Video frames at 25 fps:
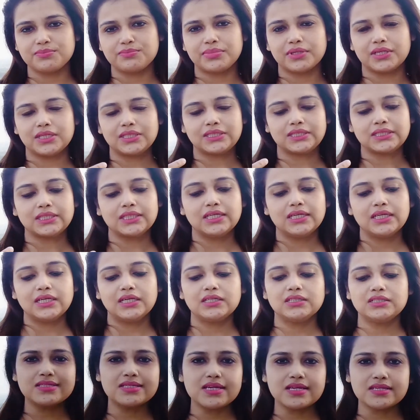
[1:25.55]
but
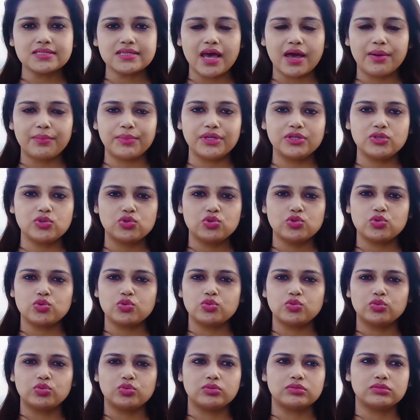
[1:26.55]
these I'm
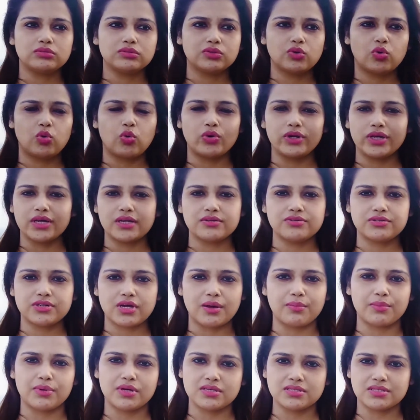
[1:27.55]
into Korean
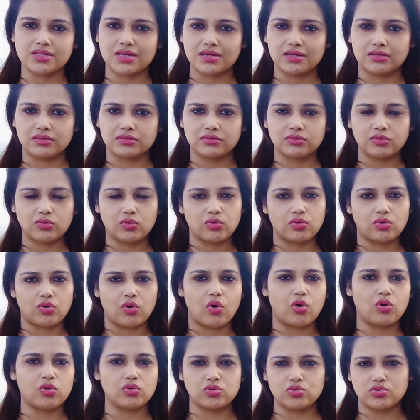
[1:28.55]
dramas and
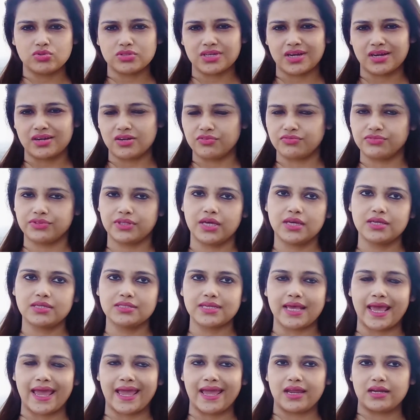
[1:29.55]
all those kind of
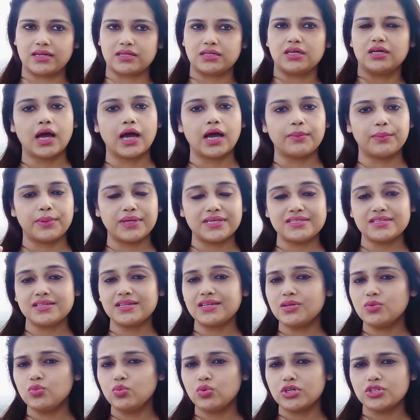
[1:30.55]
things. And I
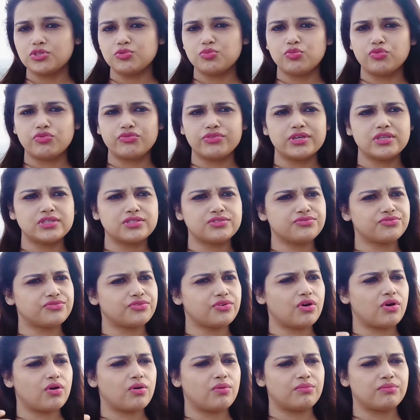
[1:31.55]
basically watch movies
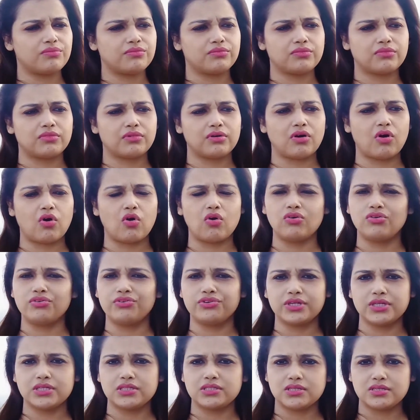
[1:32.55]
from all
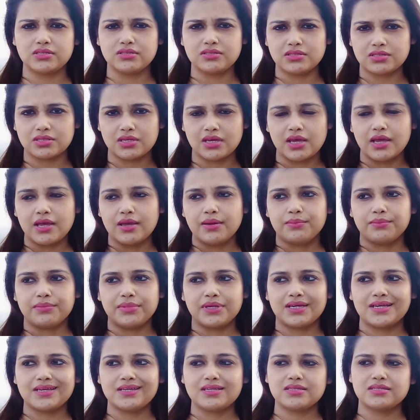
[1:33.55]
regions
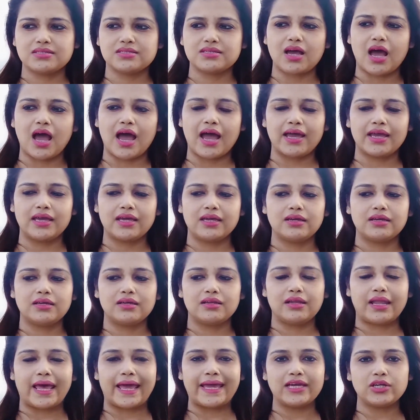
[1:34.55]
because I
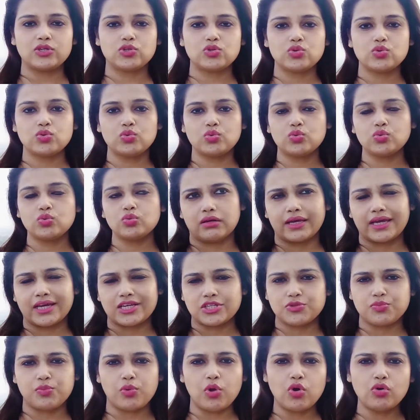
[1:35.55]
like to
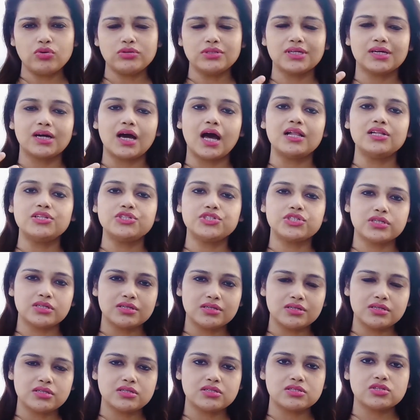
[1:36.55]
explore the
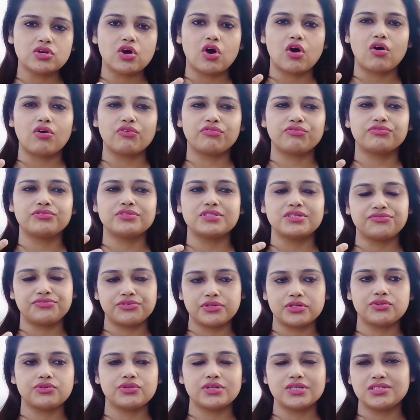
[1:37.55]
cultures of
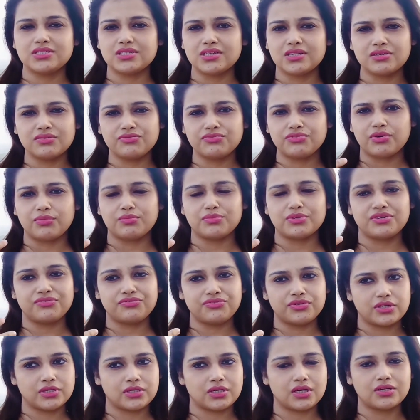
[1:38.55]
different regions from
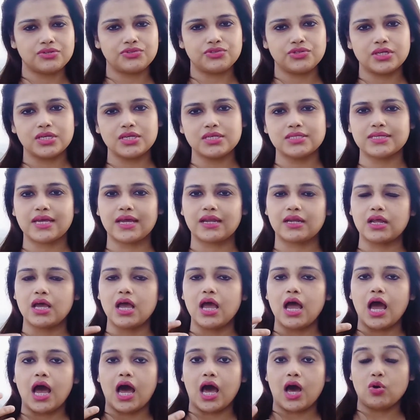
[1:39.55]
different countries and
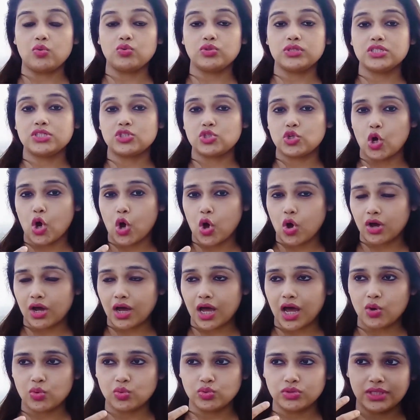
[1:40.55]
how they talk,
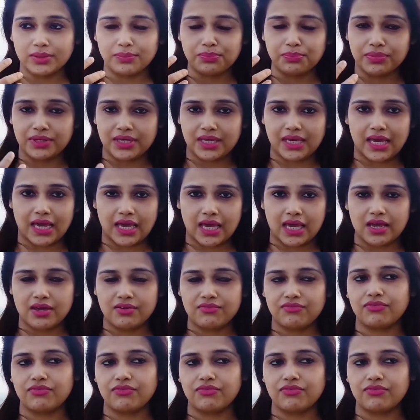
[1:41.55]
how they behave,